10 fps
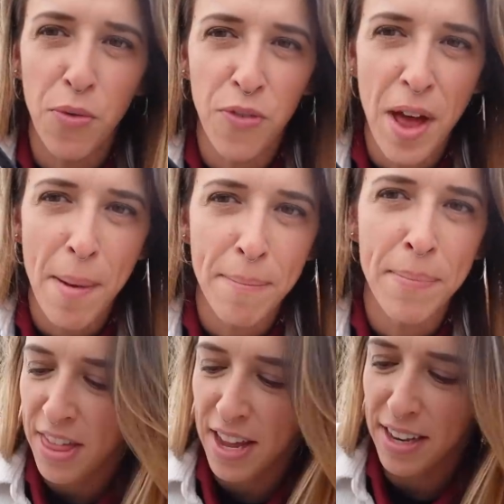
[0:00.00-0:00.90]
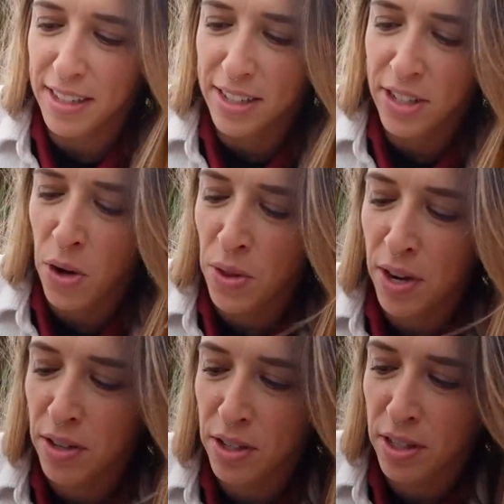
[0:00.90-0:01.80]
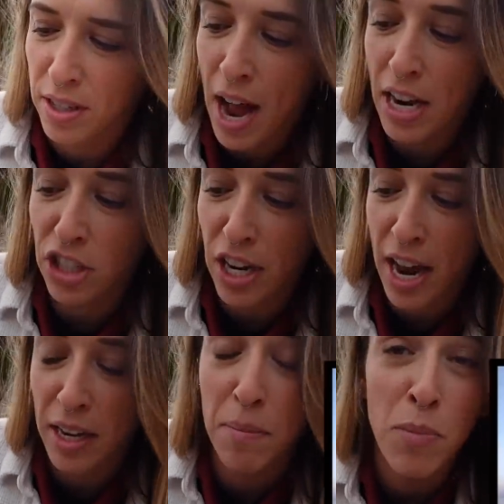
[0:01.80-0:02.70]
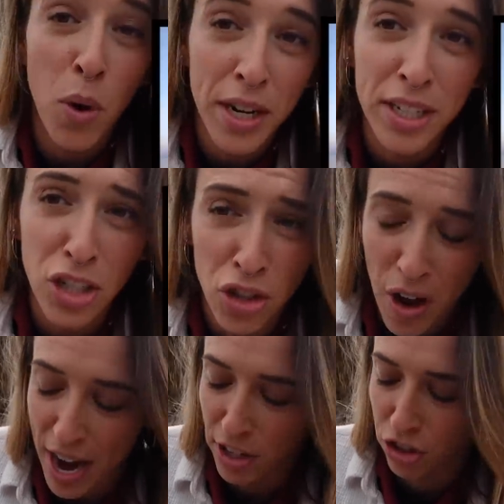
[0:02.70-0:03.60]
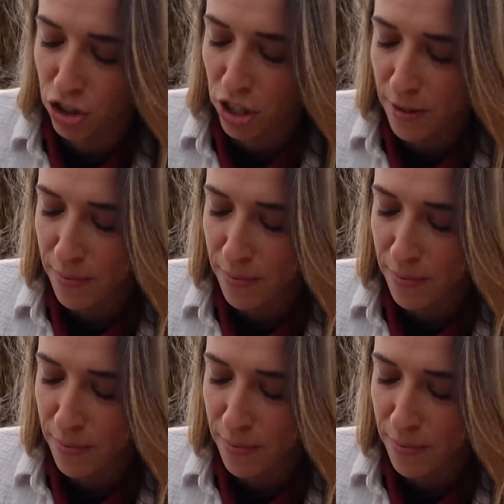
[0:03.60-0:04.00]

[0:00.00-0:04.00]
femme things. So there's hashtag morning stretch